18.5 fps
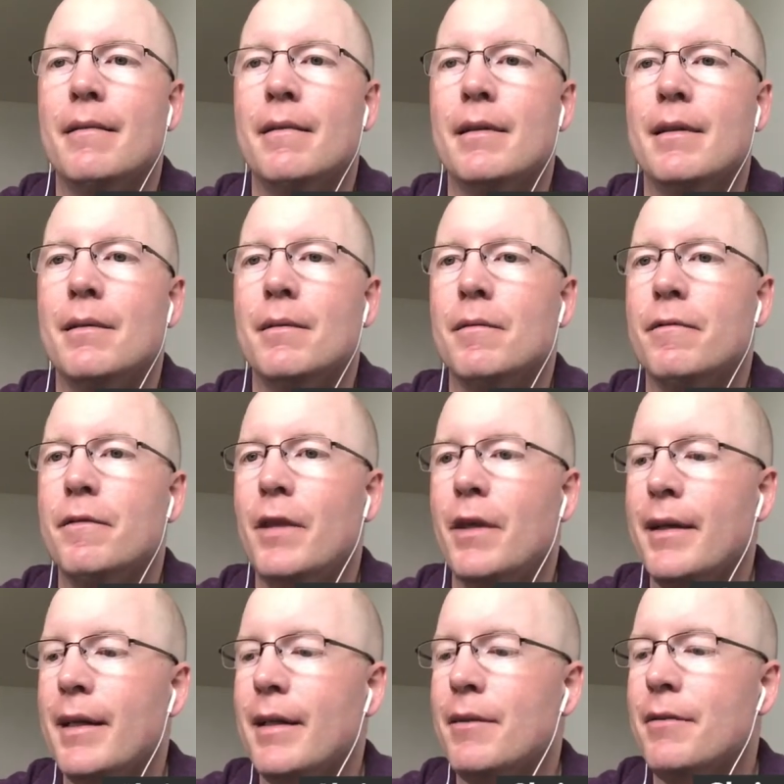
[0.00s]

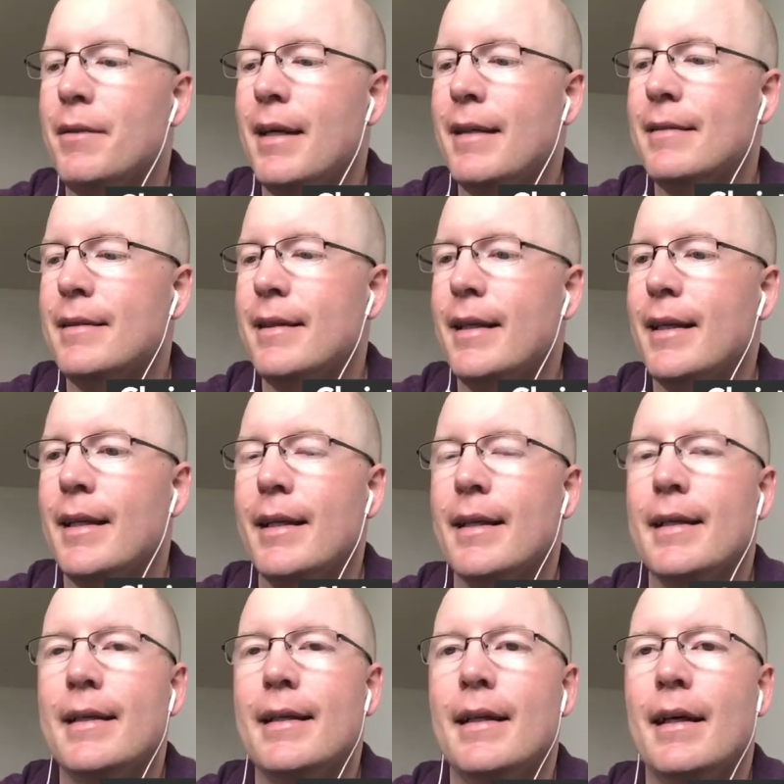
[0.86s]
Very
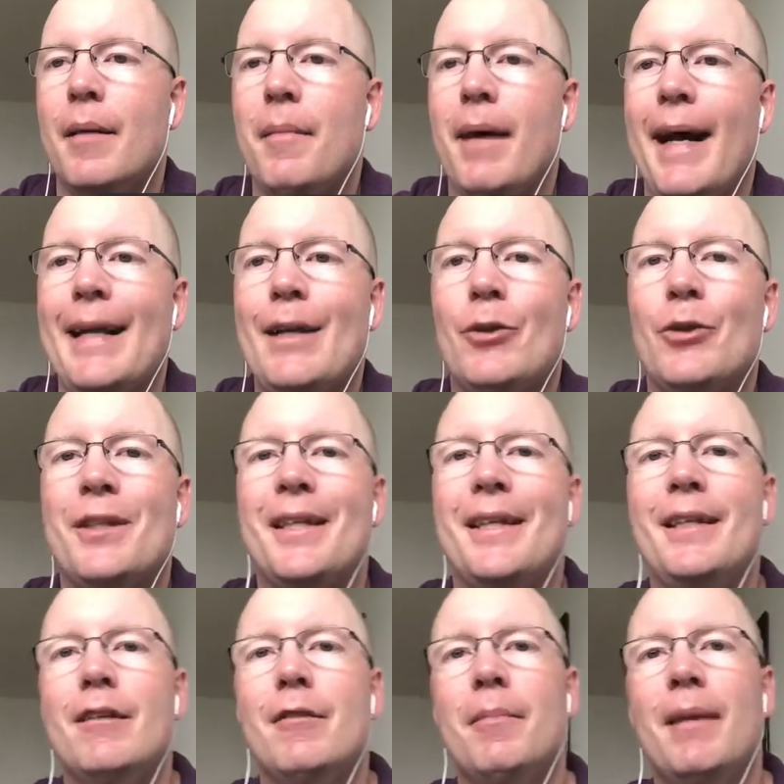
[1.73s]
interesting. I could
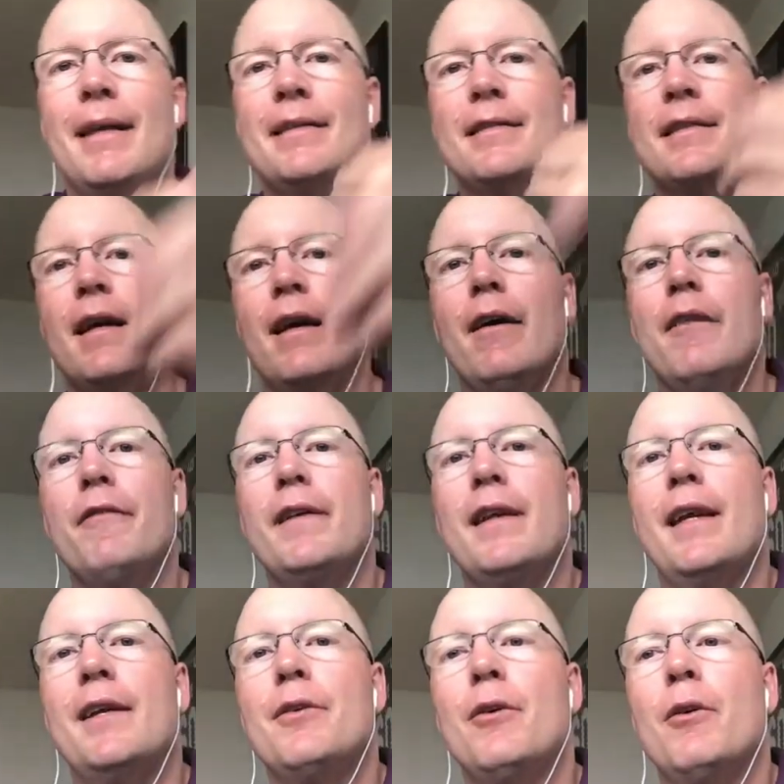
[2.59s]
hear myself,
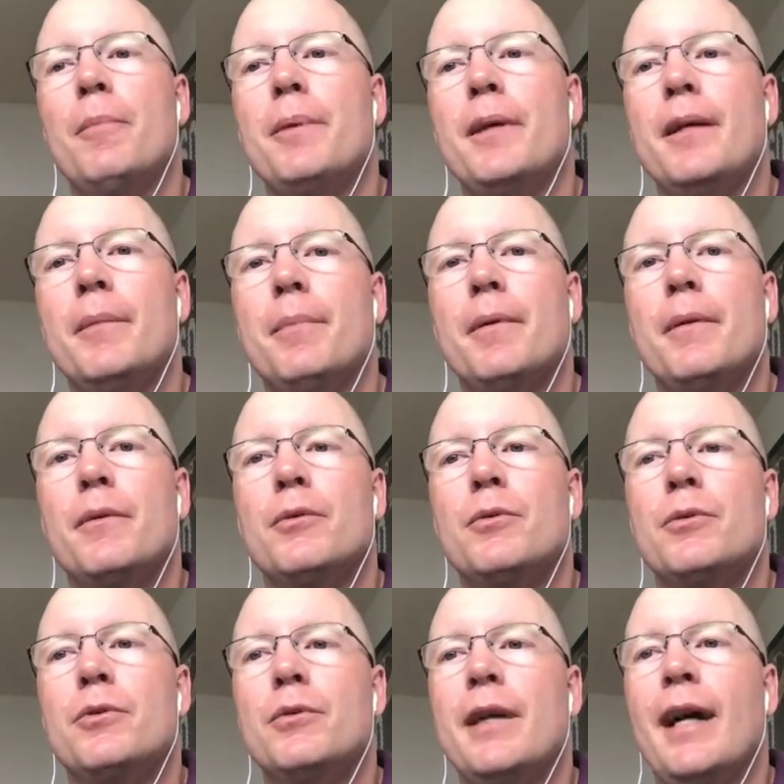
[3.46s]
and I know people
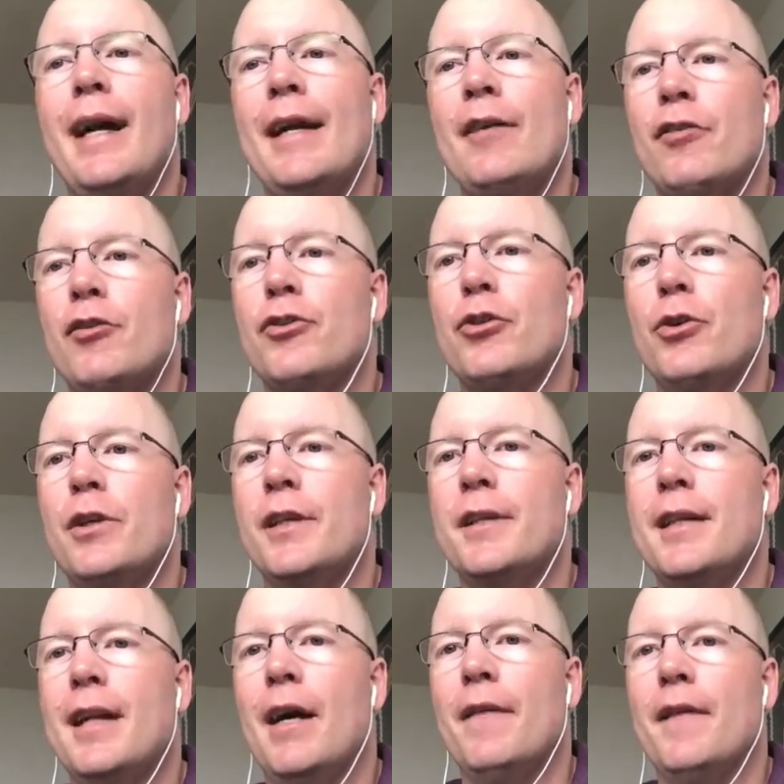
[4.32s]
who do. I actually turn
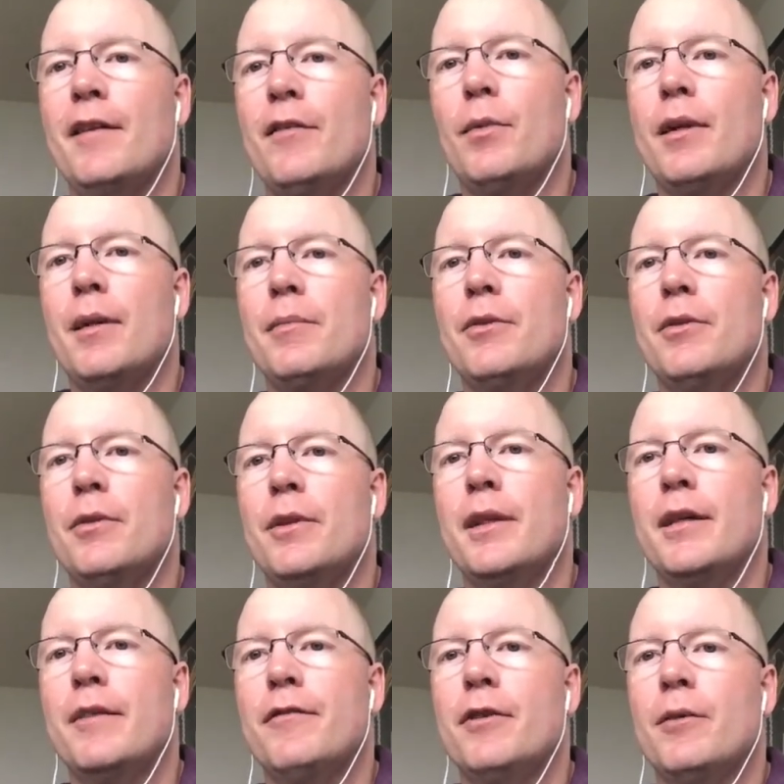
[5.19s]
it down. That's what I'm doing
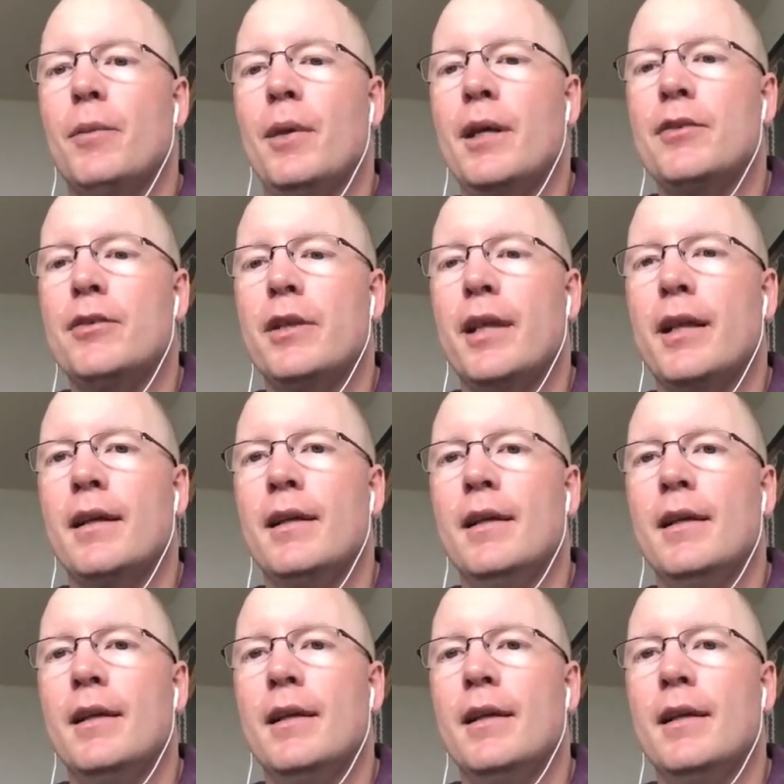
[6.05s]
here. If you're watching,